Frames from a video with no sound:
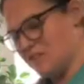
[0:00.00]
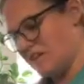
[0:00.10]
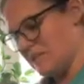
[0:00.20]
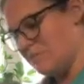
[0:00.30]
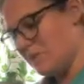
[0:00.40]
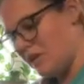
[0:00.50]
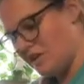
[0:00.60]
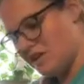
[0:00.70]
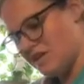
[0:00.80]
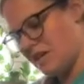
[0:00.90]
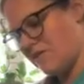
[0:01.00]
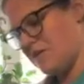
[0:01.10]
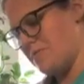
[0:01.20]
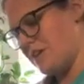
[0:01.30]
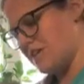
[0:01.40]
Do you guys boil your chicken
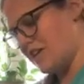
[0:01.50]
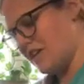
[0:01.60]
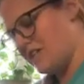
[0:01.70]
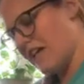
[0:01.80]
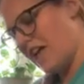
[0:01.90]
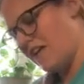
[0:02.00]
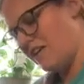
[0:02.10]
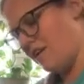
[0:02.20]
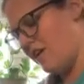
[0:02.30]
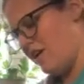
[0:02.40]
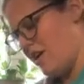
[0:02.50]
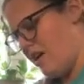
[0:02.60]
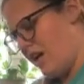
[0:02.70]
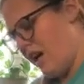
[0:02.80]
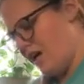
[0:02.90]
when you make chicken salad, or
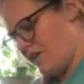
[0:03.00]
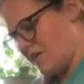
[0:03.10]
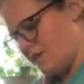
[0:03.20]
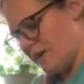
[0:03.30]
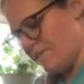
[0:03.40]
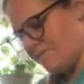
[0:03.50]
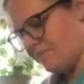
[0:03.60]
how do you do it?